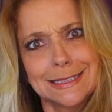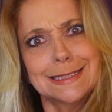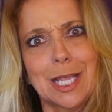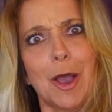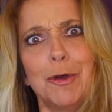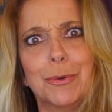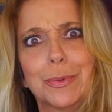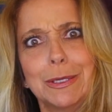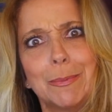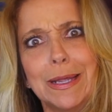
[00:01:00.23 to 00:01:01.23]
let's go.
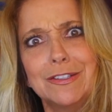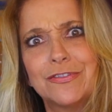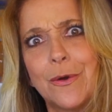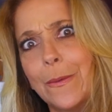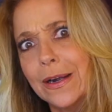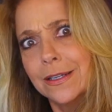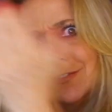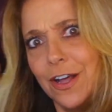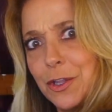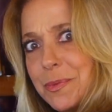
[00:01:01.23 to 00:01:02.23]
What are you waiting for?
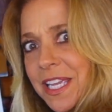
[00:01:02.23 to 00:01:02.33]
Follow